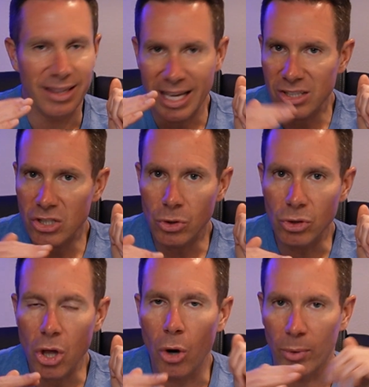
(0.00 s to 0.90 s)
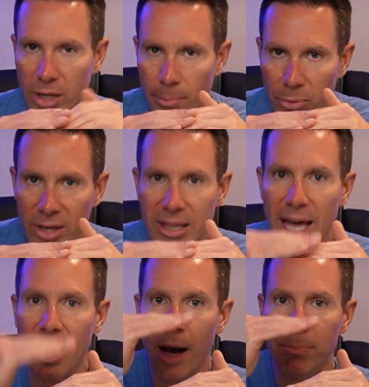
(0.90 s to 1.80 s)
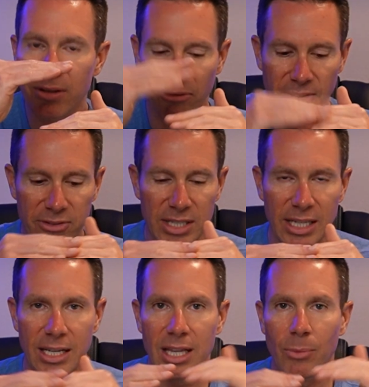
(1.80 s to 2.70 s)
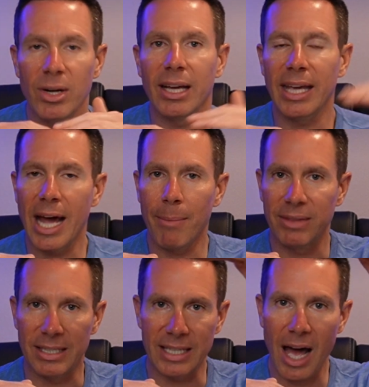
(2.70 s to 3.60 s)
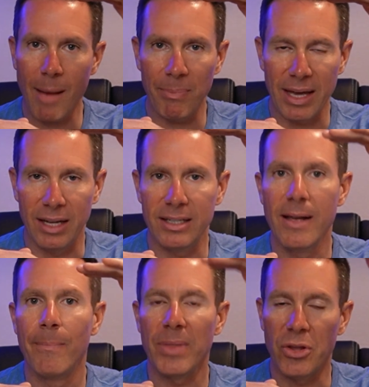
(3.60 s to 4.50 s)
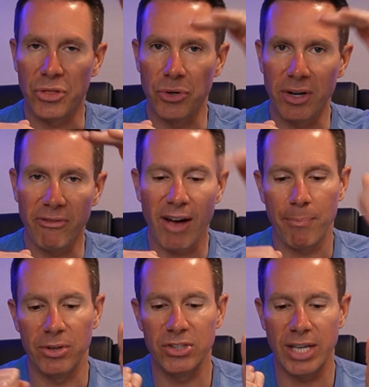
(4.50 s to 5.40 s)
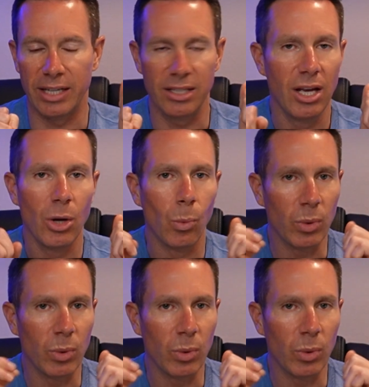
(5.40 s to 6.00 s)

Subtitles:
That's too low. We're going to bring that up to 15, and then we're going to cap the top end at 35%.